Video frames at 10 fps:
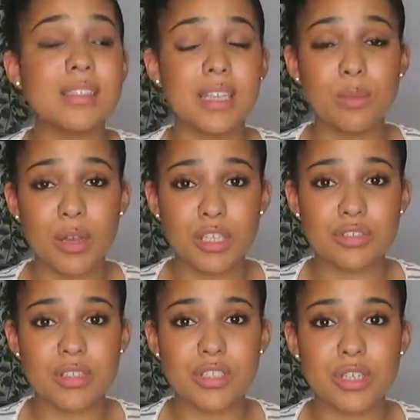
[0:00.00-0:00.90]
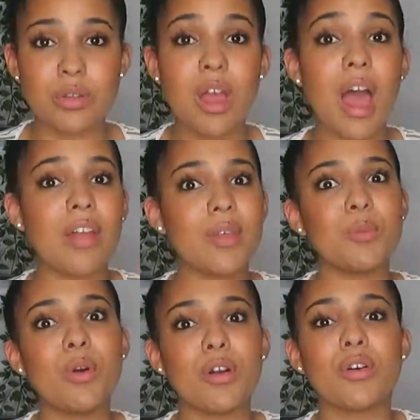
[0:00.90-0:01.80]
see what interests you, and
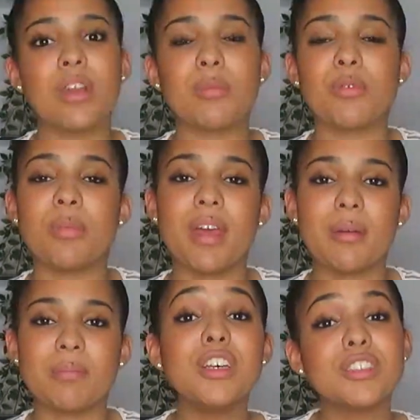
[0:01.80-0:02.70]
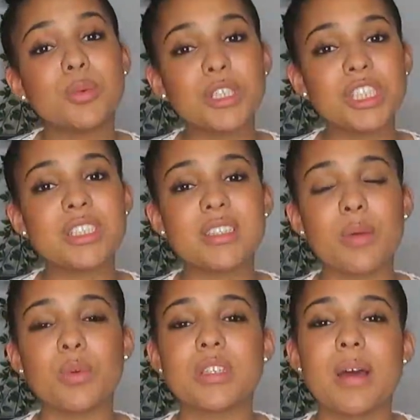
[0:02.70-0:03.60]
then work on up from there. So once you
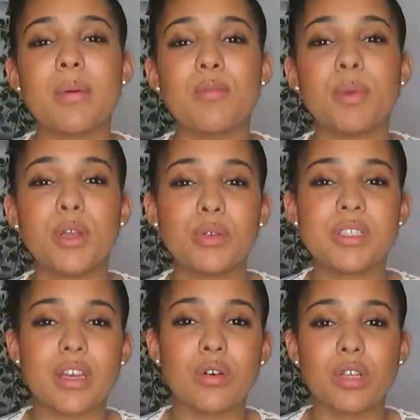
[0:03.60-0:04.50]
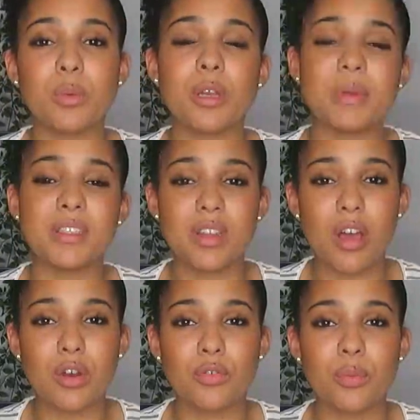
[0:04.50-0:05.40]
decide what type of balloon decor you want to be
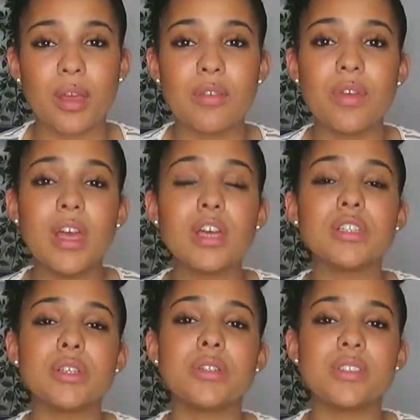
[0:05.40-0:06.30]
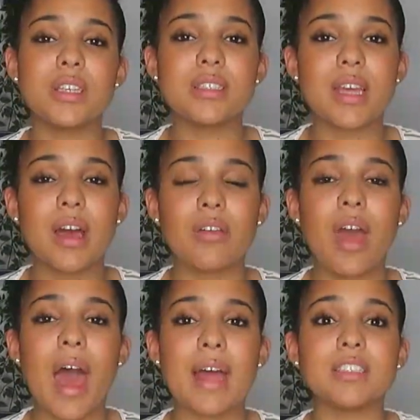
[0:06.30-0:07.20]
starting off with, do sit
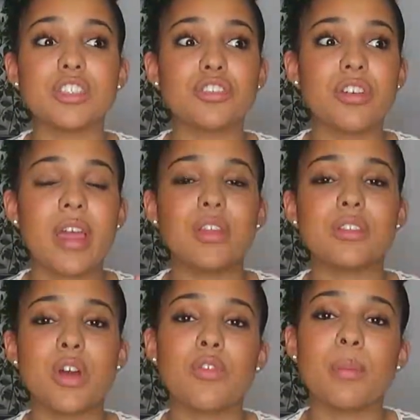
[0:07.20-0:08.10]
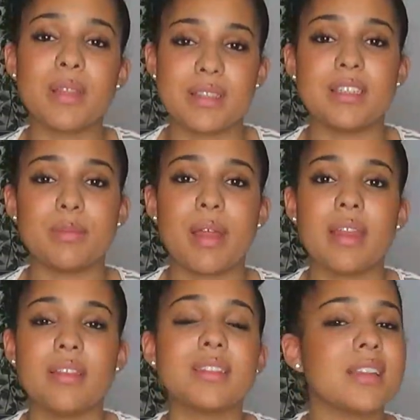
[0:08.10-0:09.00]
down and create yourself a business
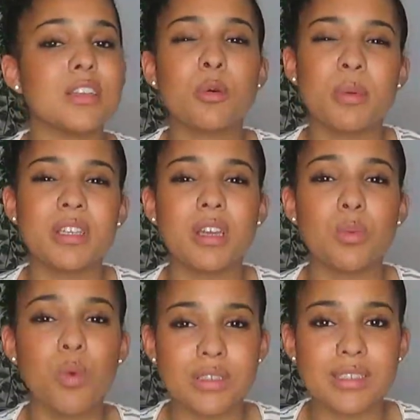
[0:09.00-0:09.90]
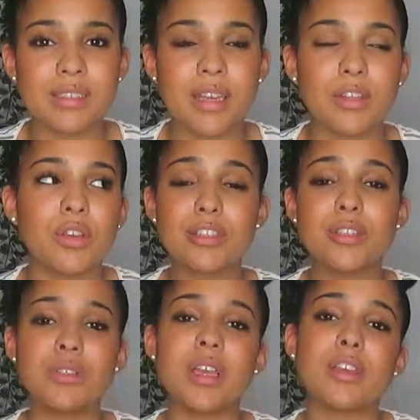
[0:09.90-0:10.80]
plan. This hasn't got to be done in one sitting. And
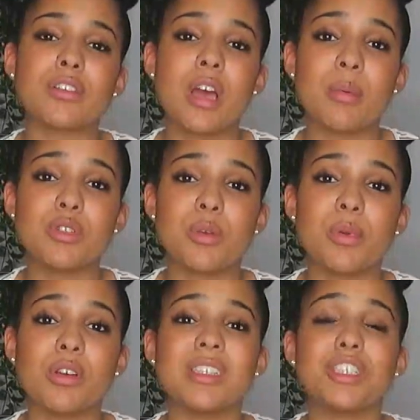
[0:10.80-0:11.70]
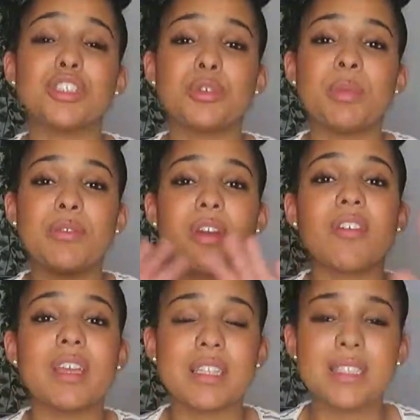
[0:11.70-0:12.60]
do take your time and do it, because it should be
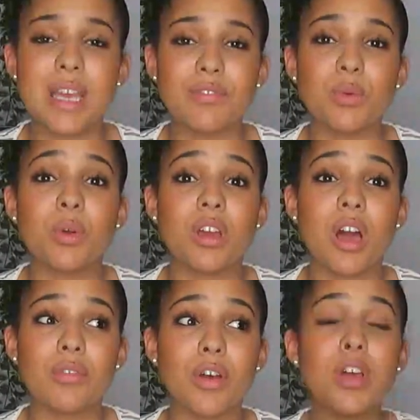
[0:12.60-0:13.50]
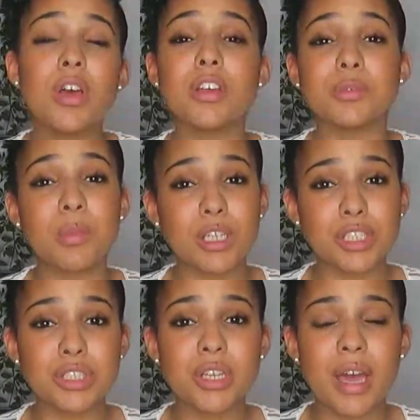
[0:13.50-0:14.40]
very in-depth. You want to cover as
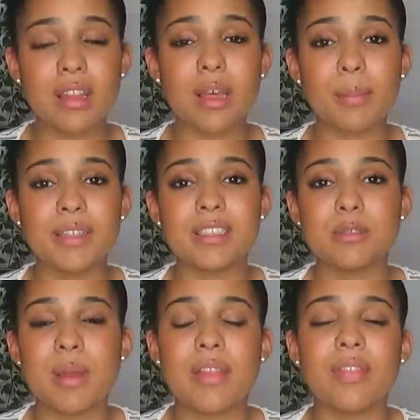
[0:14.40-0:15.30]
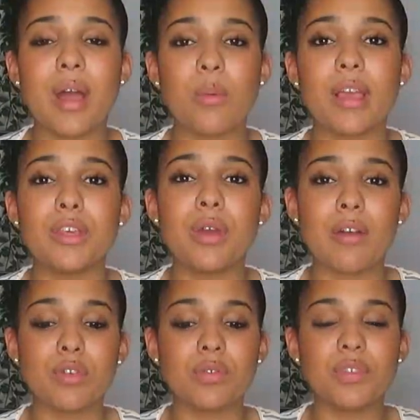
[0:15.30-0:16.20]
much as you can in that business plan. That way you
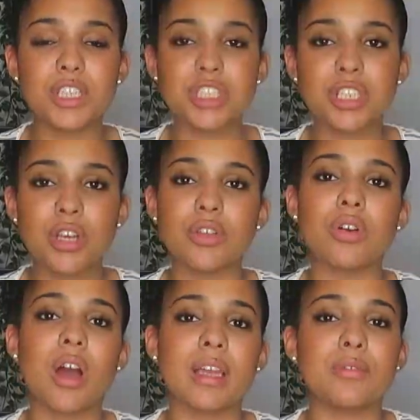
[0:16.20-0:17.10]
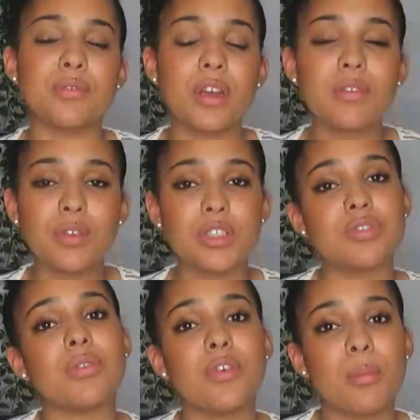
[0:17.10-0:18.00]
have your vision and your guide in front of you
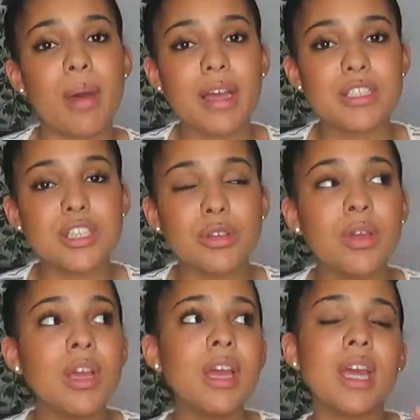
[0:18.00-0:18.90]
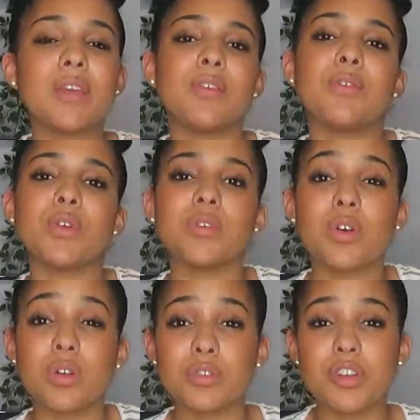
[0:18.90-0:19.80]
to refer back to. If you feel you've
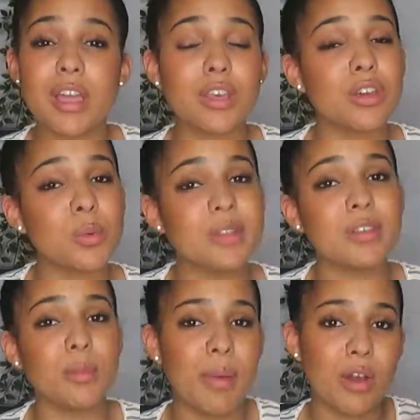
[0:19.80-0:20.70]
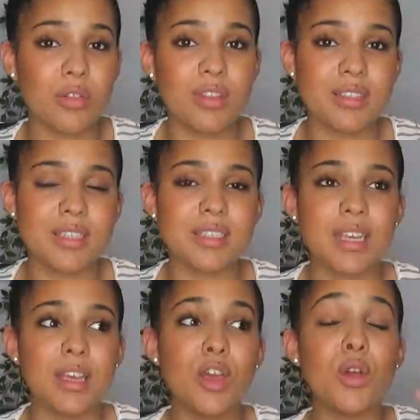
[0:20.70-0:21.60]
gone off track, you can always look back on this to
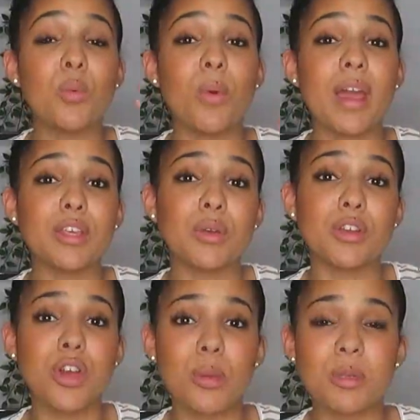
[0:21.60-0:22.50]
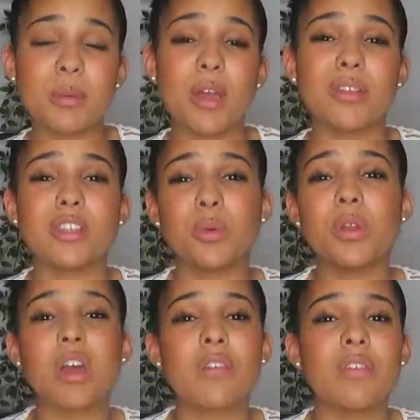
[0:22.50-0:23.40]
see where you had hoped to be going. So you
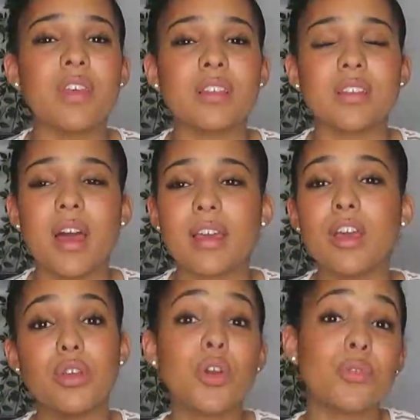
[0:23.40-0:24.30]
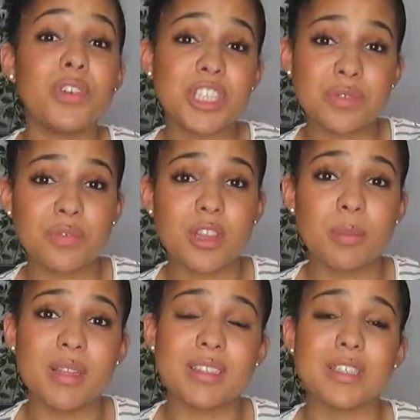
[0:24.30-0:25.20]
want to cover things like your vision for the
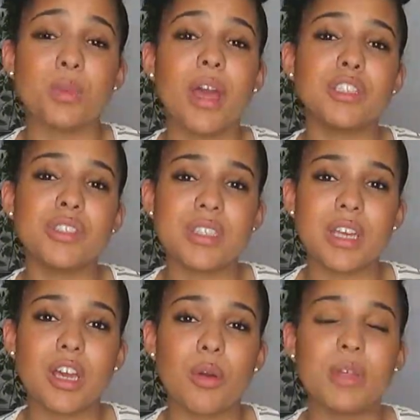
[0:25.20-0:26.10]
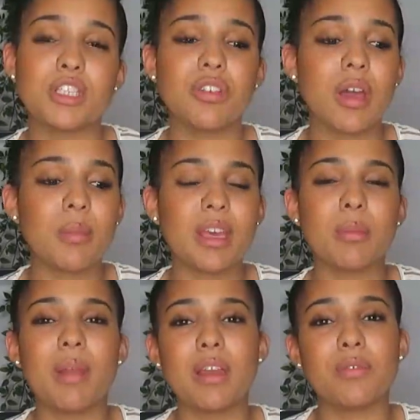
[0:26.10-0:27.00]
business. Where do you see it going? Try and make
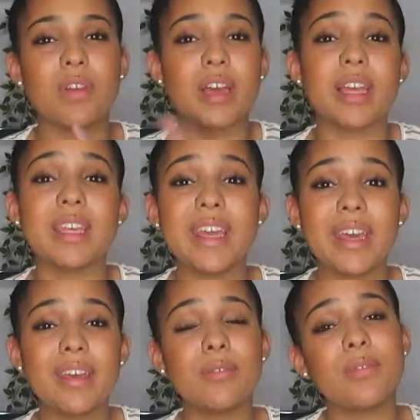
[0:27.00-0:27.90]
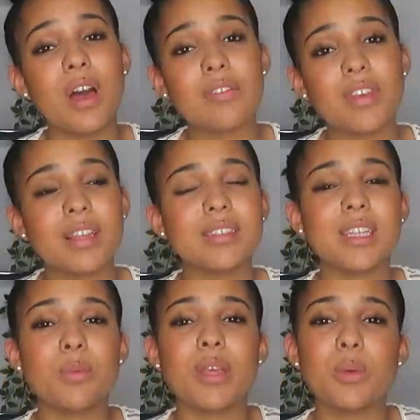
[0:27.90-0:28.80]
a plan for like a year, 5 years.
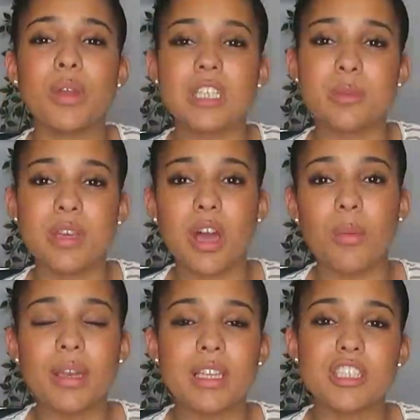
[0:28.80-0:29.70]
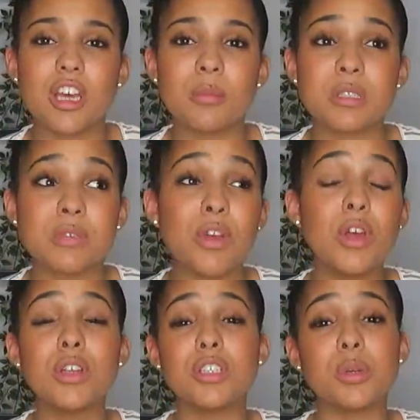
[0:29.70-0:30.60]
See where you want it to be going in terms of,
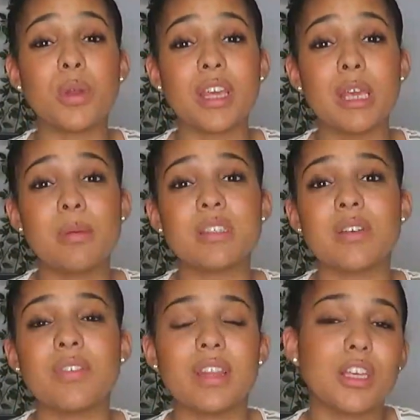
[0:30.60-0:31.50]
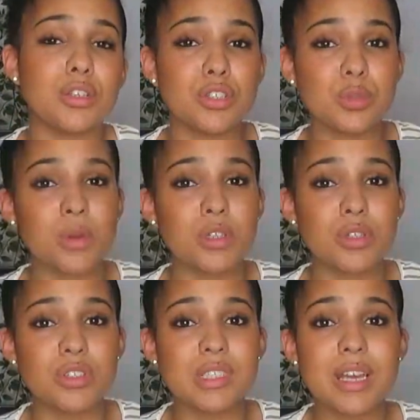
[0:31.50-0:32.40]
do you want to keep it something that you just want to
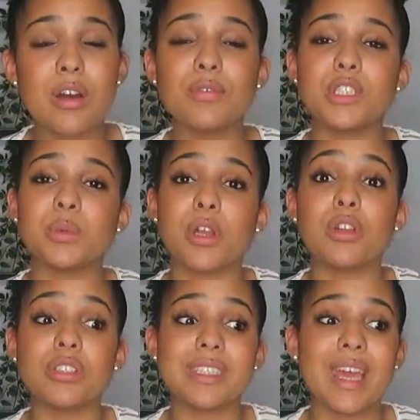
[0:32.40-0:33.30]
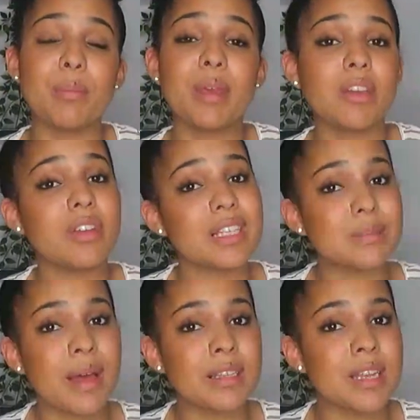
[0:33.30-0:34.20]
do yourself? Do you want to look to get bigger and
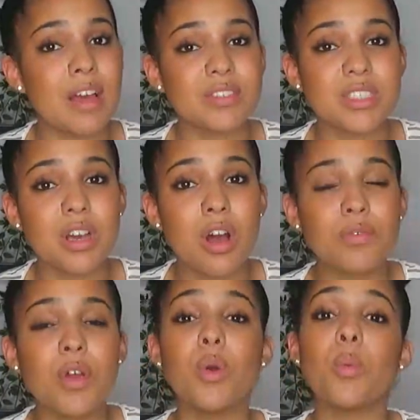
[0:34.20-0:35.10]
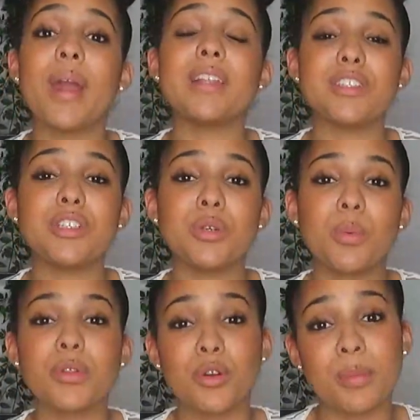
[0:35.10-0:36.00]
expand and have staff? Where do you
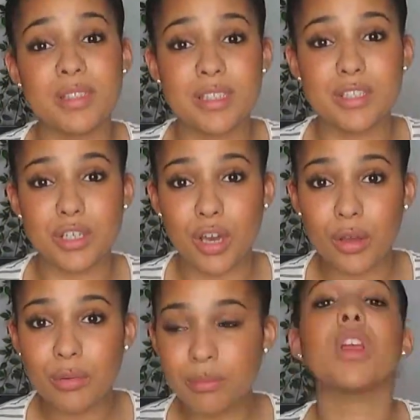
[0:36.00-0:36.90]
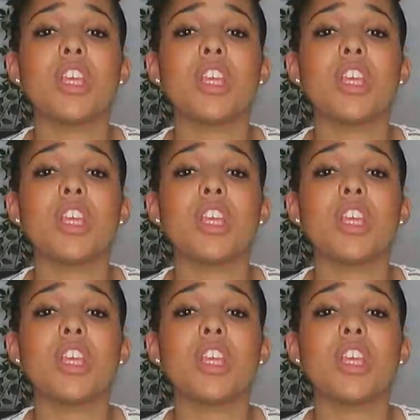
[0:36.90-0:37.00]
want your business to go?